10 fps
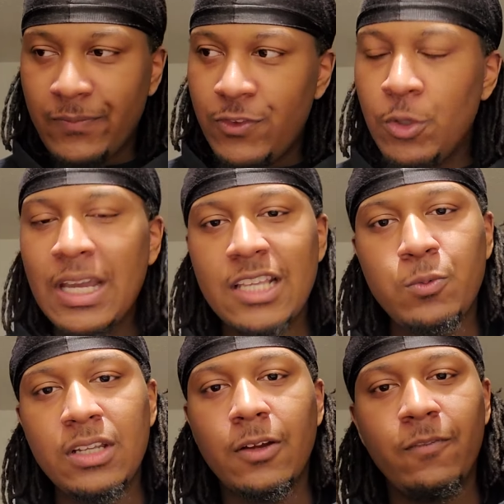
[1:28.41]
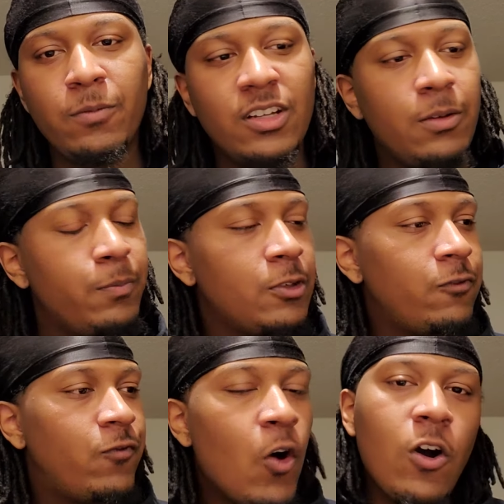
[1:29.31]
You guys went
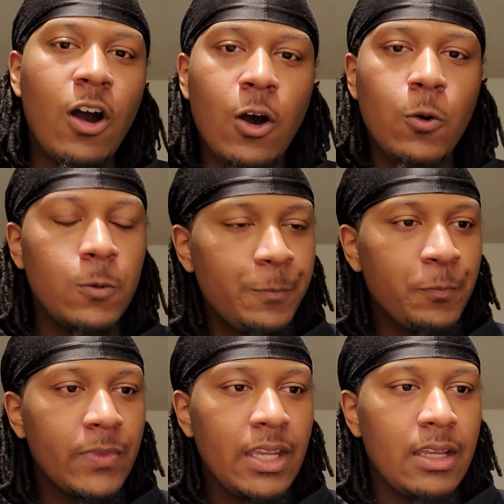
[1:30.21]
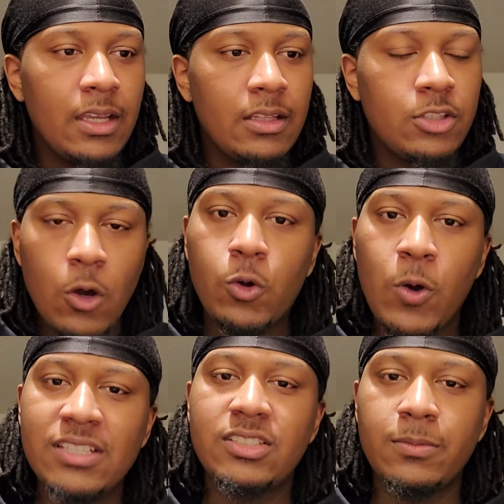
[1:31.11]
full on. Don't
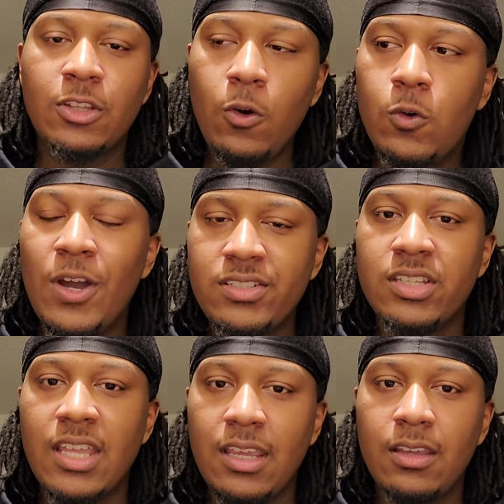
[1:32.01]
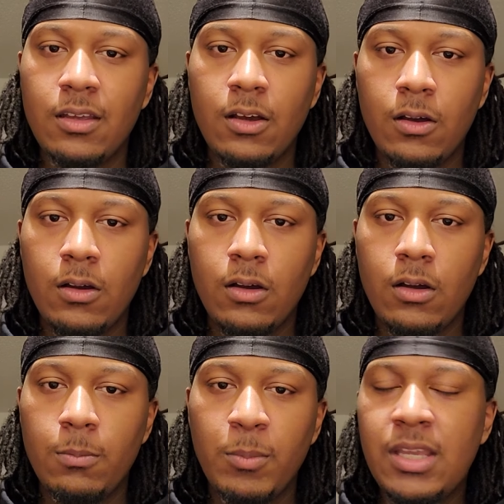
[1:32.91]
question it,
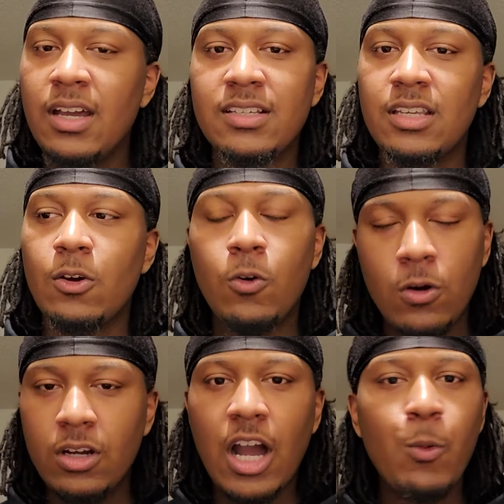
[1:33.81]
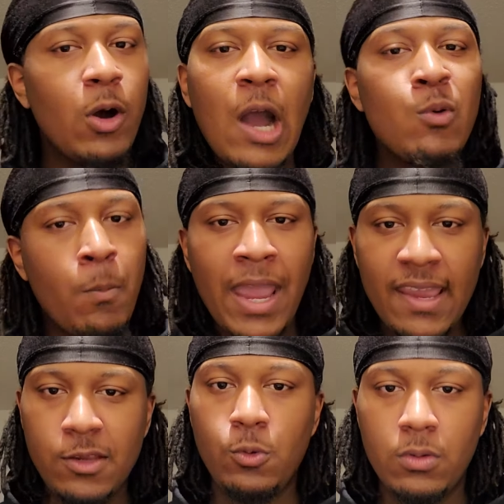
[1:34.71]
because or I won't pay
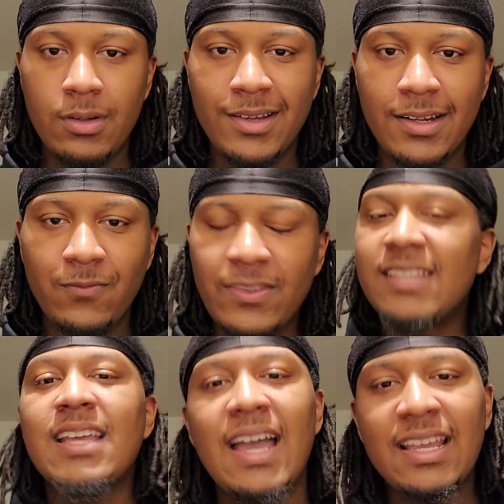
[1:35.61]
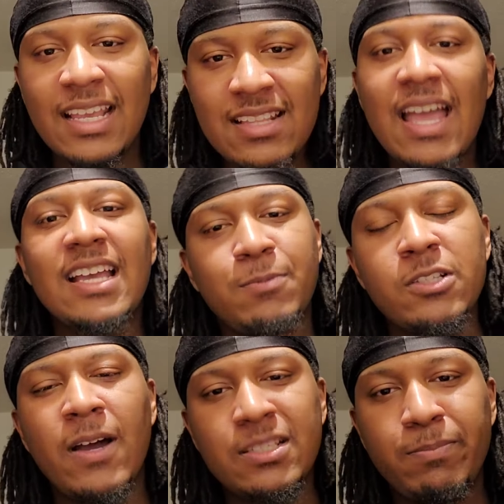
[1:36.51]
you. That's not how
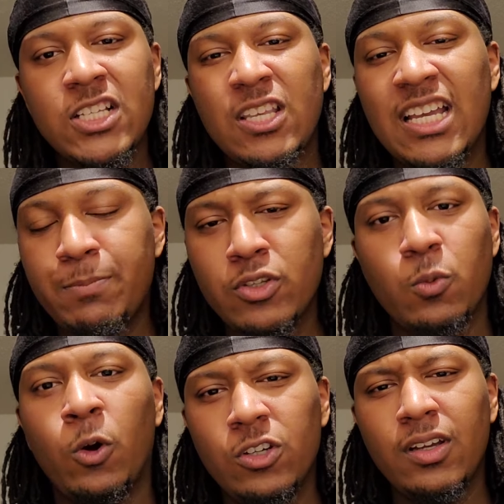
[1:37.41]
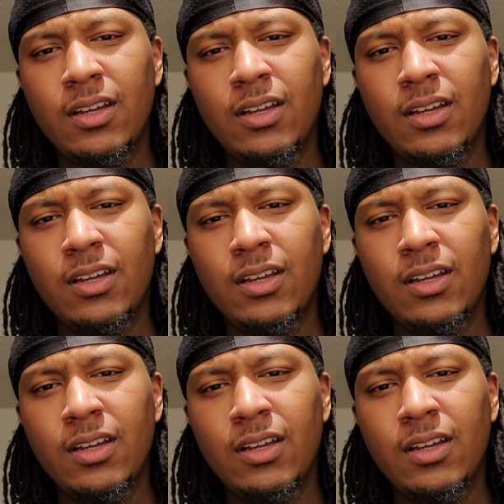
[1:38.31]
it's supposed to work.